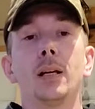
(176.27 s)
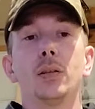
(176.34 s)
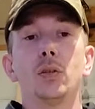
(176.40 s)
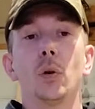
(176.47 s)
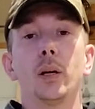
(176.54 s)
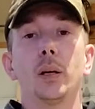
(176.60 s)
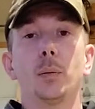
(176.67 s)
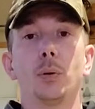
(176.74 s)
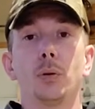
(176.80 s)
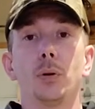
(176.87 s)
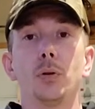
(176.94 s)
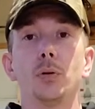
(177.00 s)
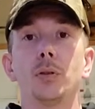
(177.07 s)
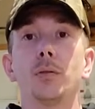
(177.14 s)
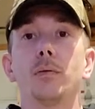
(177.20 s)
so I can
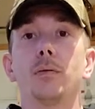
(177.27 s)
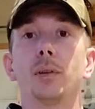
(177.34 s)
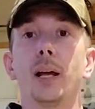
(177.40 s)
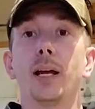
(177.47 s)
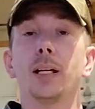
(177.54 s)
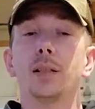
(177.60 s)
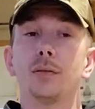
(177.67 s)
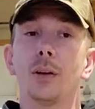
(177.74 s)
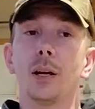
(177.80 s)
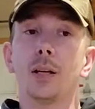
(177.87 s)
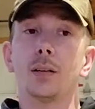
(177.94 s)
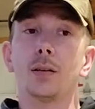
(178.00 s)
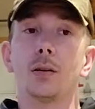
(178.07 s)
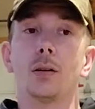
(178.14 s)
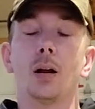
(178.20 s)
produce flags
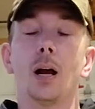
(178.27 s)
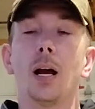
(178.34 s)
faster,